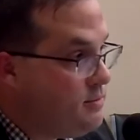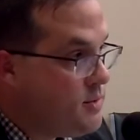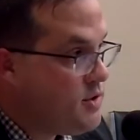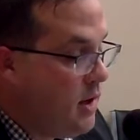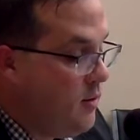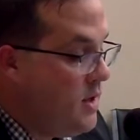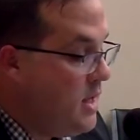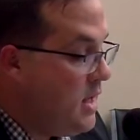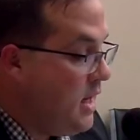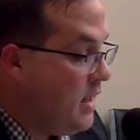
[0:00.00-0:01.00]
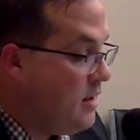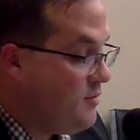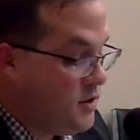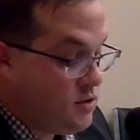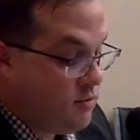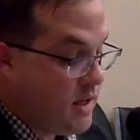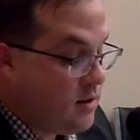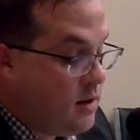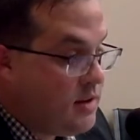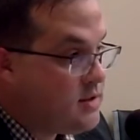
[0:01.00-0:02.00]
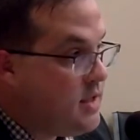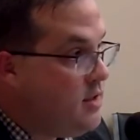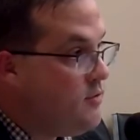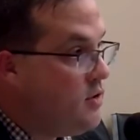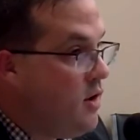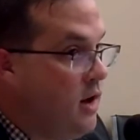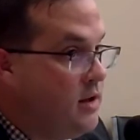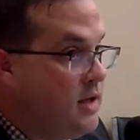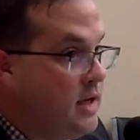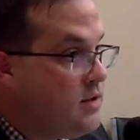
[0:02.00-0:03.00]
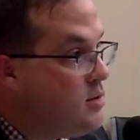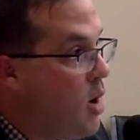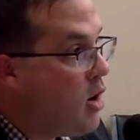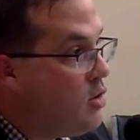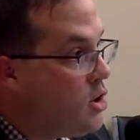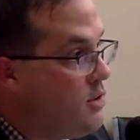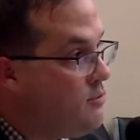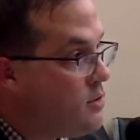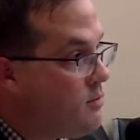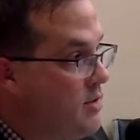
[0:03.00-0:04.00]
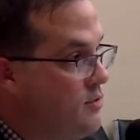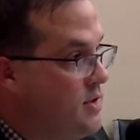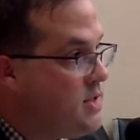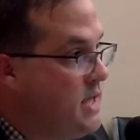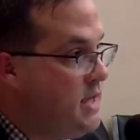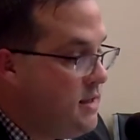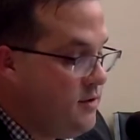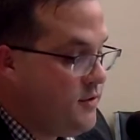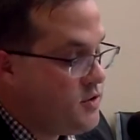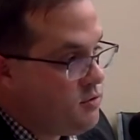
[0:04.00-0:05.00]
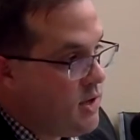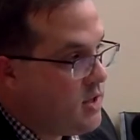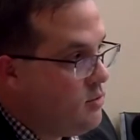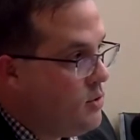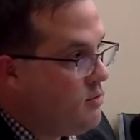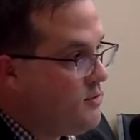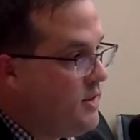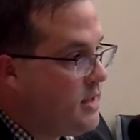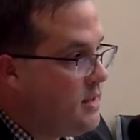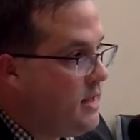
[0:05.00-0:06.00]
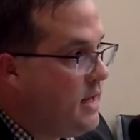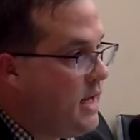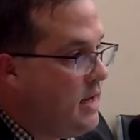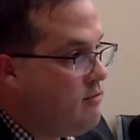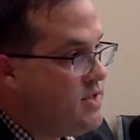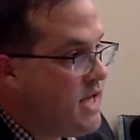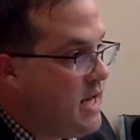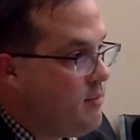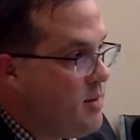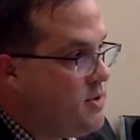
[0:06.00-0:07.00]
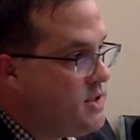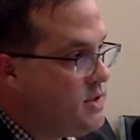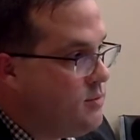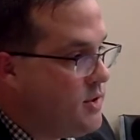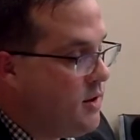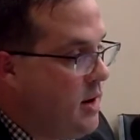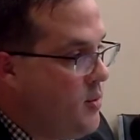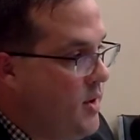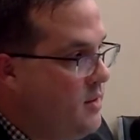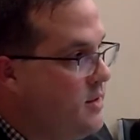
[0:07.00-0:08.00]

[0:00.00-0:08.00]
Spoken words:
So the official record on the state, if you called tomorrow looking for a reference, the official record would reflect that I resigned my position with the Commonwealth.